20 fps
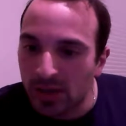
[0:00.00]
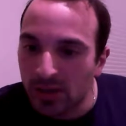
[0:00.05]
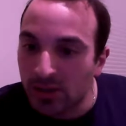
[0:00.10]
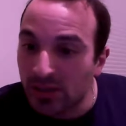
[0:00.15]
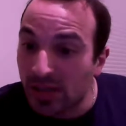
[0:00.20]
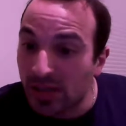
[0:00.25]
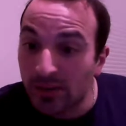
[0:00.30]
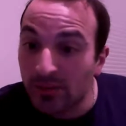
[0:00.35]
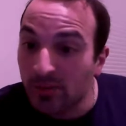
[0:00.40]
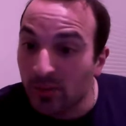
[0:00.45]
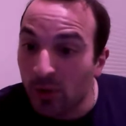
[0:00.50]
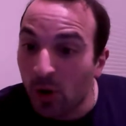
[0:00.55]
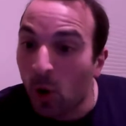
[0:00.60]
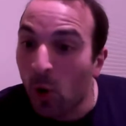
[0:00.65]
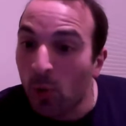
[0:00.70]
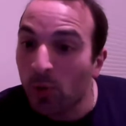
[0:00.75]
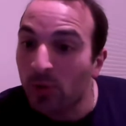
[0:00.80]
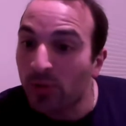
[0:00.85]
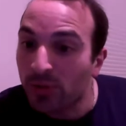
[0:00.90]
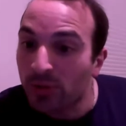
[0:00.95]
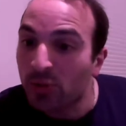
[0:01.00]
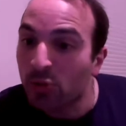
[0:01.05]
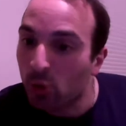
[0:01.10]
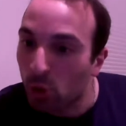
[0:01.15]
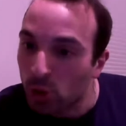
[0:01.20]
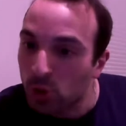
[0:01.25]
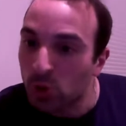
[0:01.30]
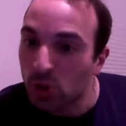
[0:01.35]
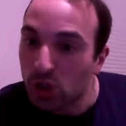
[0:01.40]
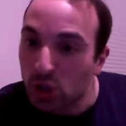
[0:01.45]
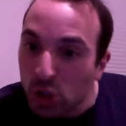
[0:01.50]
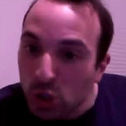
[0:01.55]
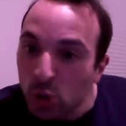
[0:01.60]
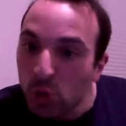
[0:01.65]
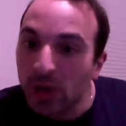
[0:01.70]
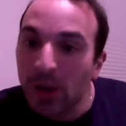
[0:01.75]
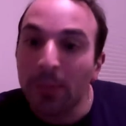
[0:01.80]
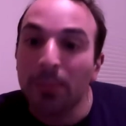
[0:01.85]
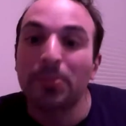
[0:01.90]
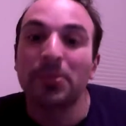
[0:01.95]
You said, those were 2
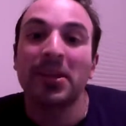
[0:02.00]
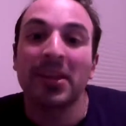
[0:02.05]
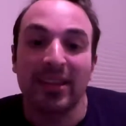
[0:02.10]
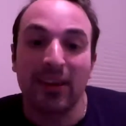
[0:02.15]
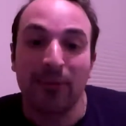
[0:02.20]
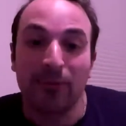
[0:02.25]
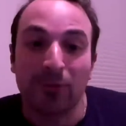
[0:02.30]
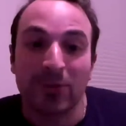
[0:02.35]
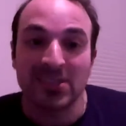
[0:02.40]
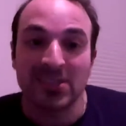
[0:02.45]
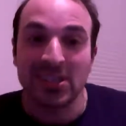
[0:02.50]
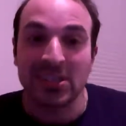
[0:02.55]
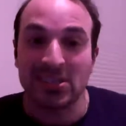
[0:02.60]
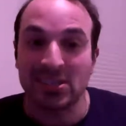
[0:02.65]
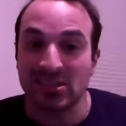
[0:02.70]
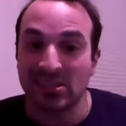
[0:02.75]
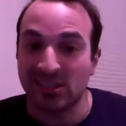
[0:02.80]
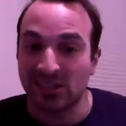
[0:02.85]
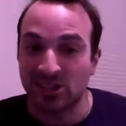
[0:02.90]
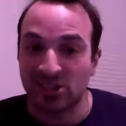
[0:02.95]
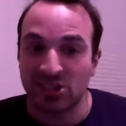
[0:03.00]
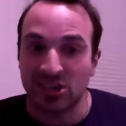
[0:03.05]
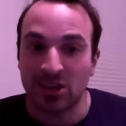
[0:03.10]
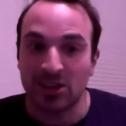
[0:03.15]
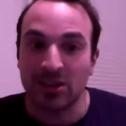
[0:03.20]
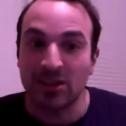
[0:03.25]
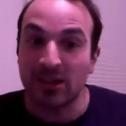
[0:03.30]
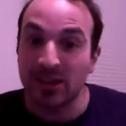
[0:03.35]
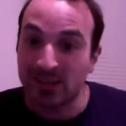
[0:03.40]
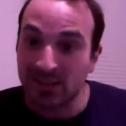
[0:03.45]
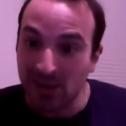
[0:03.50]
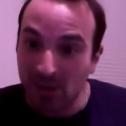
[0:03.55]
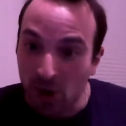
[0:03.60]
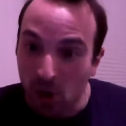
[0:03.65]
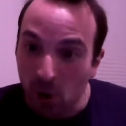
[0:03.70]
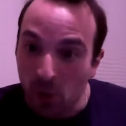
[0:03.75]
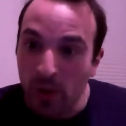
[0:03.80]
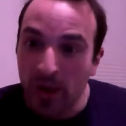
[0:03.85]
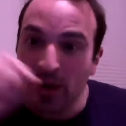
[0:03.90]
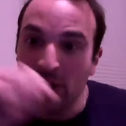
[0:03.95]
complete different seasons there, Sheldon, because in
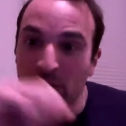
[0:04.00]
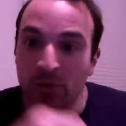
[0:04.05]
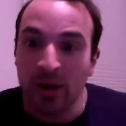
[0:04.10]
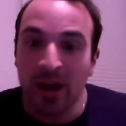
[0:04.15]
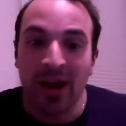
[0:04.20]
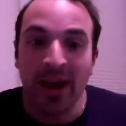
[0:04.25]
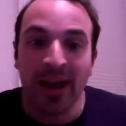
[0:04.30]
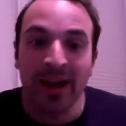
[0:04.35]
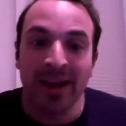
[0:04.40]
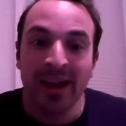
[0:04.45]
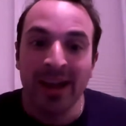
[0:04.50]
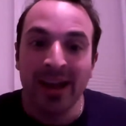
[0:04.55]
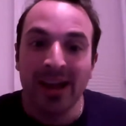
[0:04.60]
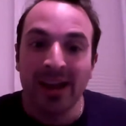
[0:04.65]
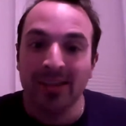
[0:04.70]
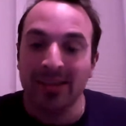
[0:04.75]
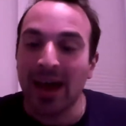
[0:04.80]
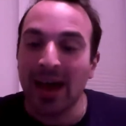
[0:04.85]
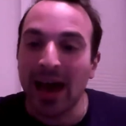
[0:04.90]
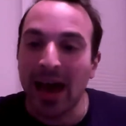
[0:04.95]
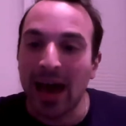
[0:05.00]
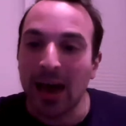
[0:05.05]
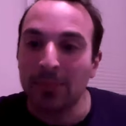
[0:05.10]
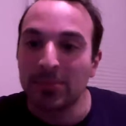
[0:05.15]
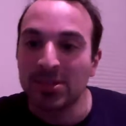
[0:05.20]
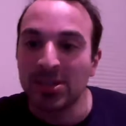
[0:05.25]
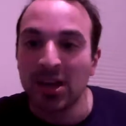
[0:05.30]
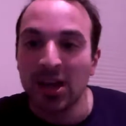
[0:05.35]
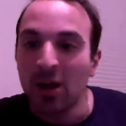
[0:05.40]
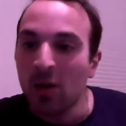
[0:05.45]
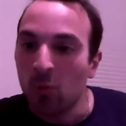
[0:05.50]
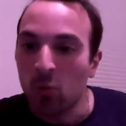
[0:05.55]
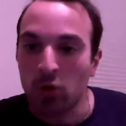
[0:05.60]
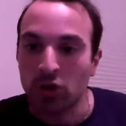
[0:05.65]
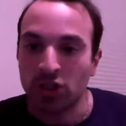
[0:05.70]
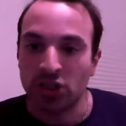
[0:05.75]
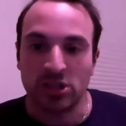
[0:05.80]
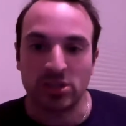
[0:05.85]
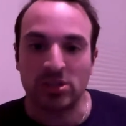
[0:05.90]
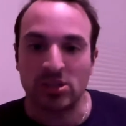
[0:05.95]
08-09, the Habs were
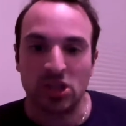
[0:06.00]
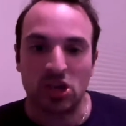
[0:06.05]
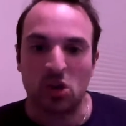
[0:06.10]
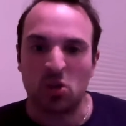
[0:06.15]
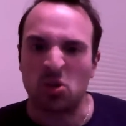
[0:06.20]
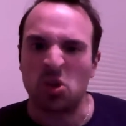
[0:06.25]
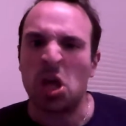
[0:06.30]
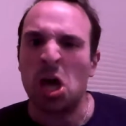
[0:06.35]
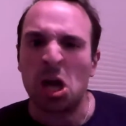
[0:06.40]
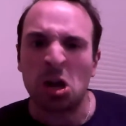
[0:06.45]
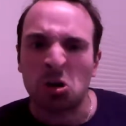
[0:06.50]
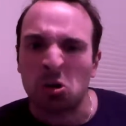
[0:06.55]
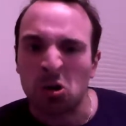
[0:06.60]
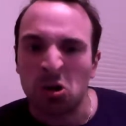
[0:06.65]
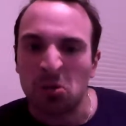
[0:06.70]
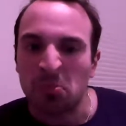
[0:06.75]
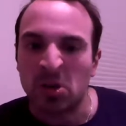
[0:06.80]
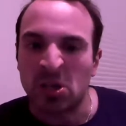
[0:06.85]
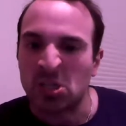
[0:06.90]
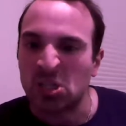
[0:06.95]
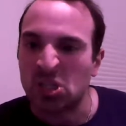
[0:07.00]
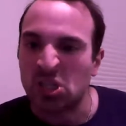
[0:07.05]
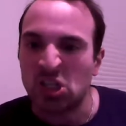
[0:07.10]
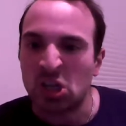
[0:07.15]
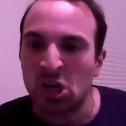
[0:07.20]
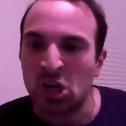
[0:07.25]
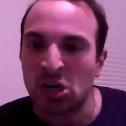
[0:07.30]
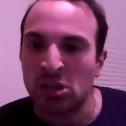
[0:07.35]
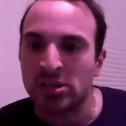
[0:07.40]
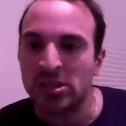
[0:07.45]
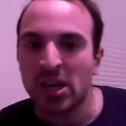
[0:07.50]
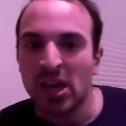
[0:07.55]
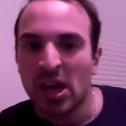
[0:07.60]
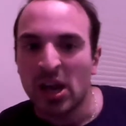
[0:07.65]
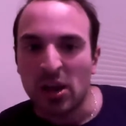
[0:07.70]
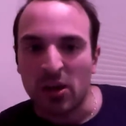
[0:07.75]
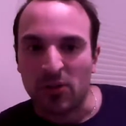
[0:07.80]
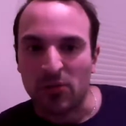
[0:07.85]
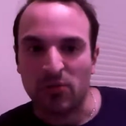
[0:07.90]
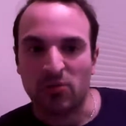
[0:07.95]
just, locker room concerns,
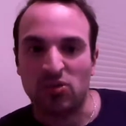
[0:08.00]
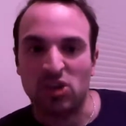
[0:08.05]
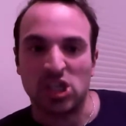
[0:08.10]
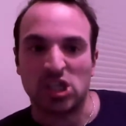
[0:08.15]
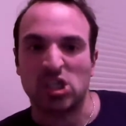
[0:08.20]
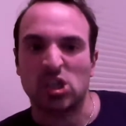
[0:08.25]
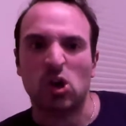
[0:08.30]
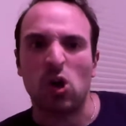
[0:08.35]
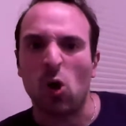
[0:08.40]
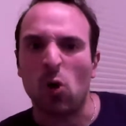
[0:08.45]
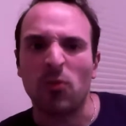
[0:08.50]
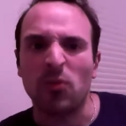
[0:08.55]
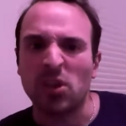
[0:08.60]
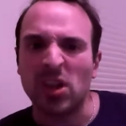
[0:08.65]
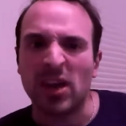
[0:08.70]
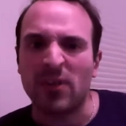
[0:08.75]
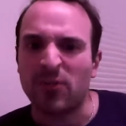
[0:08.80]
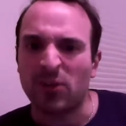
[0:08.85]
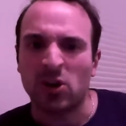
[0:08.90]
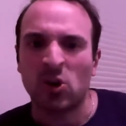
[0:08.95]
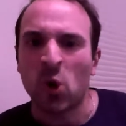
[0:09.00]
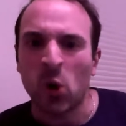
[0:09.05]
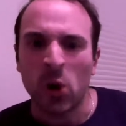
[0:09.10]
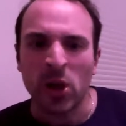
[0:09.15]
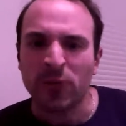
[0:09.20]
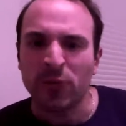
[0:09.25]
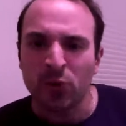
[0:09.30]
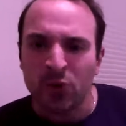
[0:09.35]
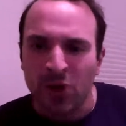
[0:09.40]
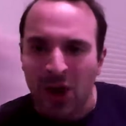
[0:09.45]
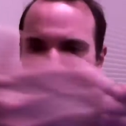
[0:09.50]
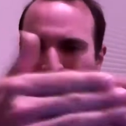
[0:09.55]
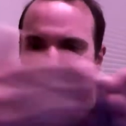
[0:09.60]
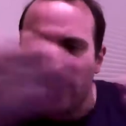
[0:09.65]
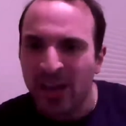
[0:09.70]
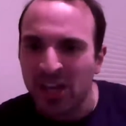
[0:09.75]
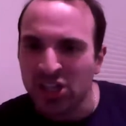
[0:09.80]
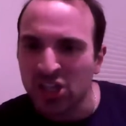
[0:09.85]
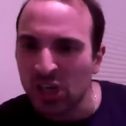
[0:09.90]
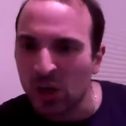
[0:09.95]
just Kovalev and Koivu not
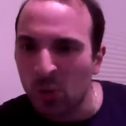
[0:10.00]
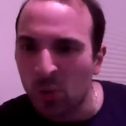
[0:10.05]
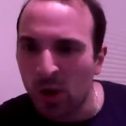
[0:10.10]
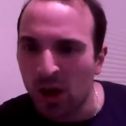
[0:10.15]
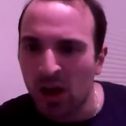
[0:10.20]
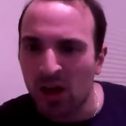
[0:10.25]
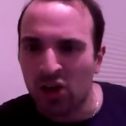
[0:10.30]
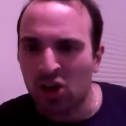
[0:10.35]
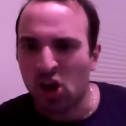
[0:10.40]
meshing well,